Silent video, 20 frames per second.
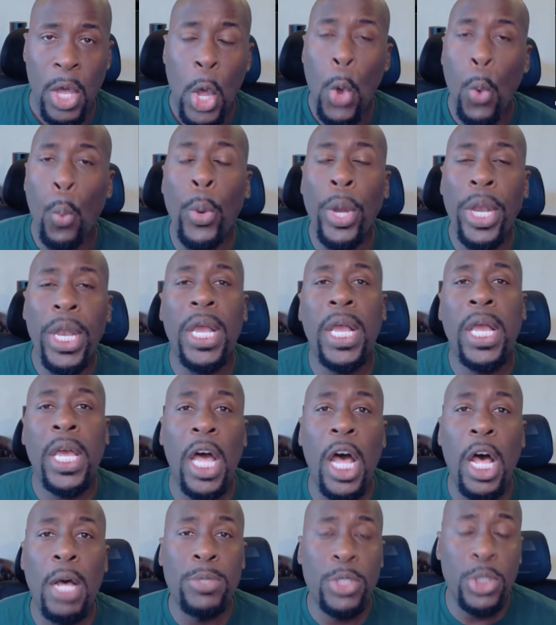when it
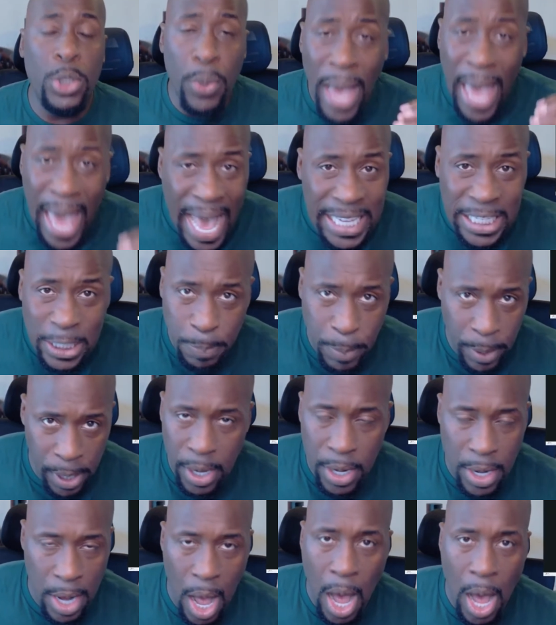comes to
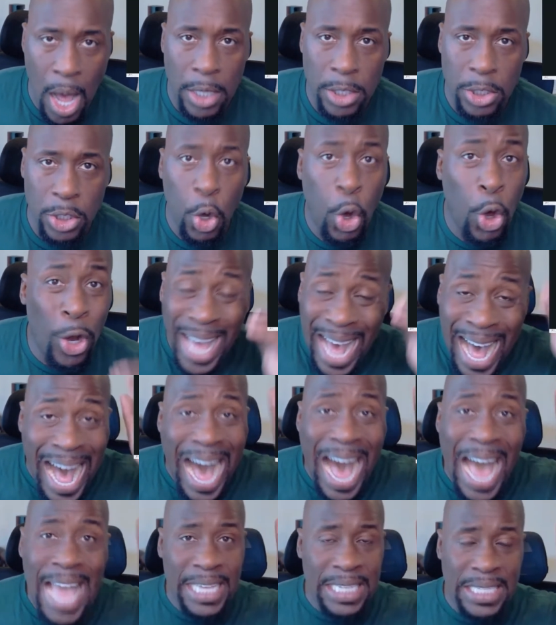espionage on the
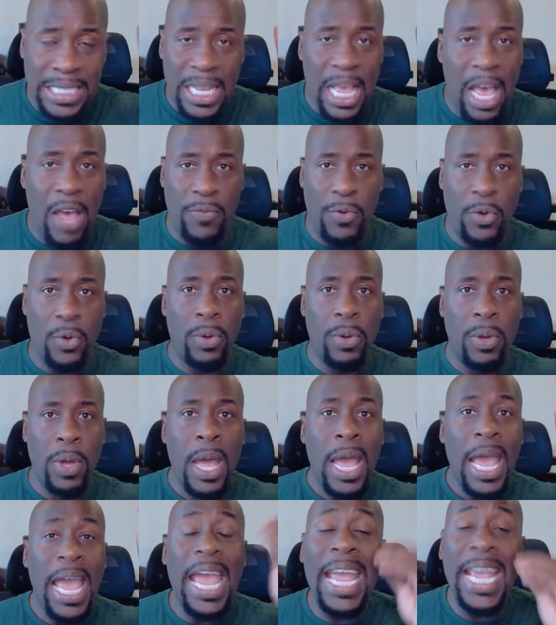highest level,
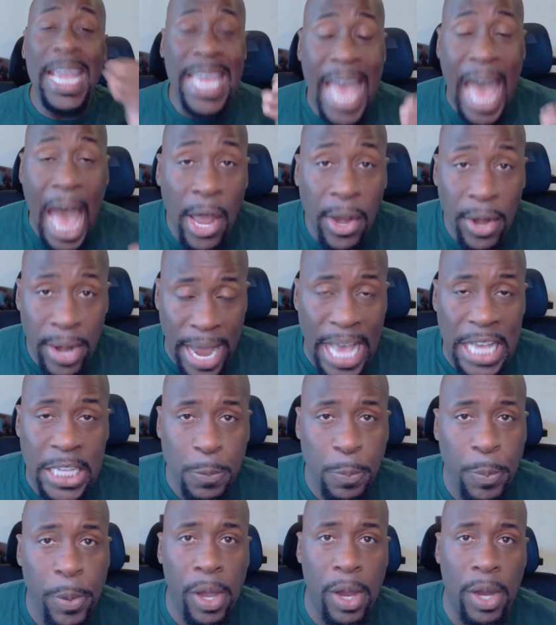and
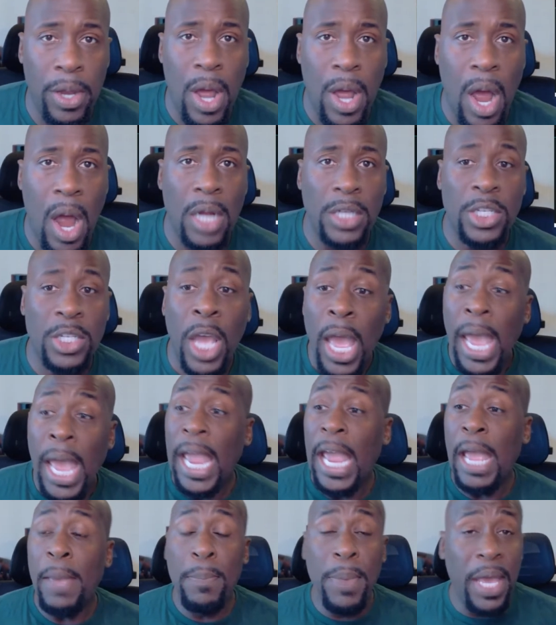counter-espionage,
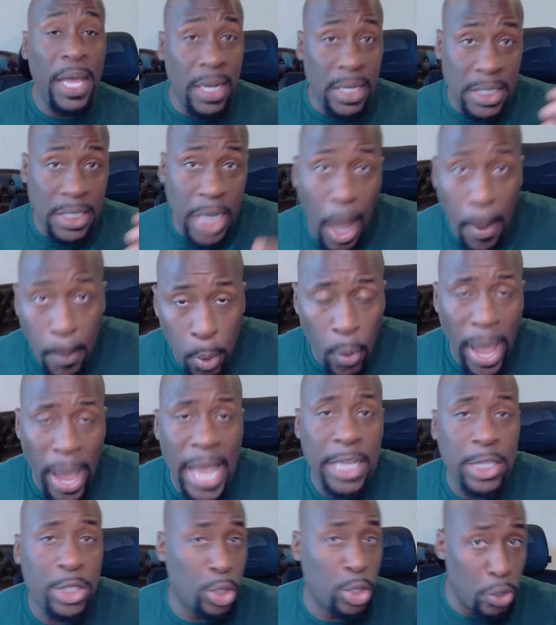and being a double
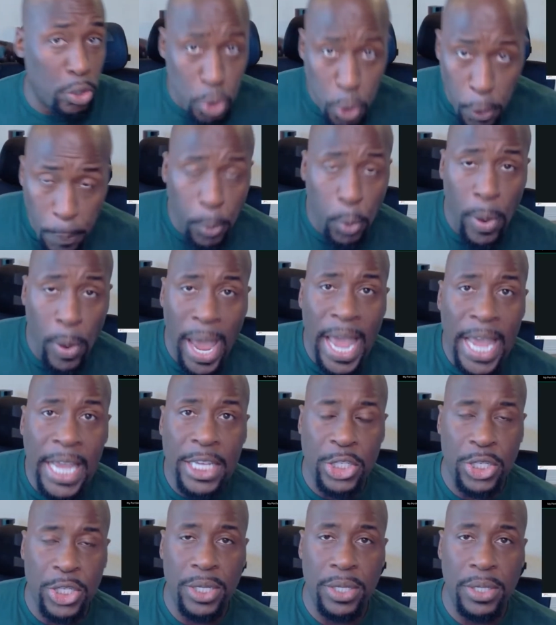agent or triple
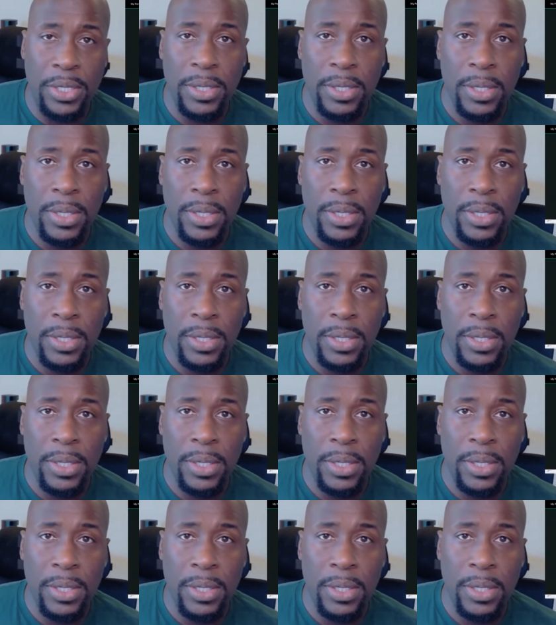agent.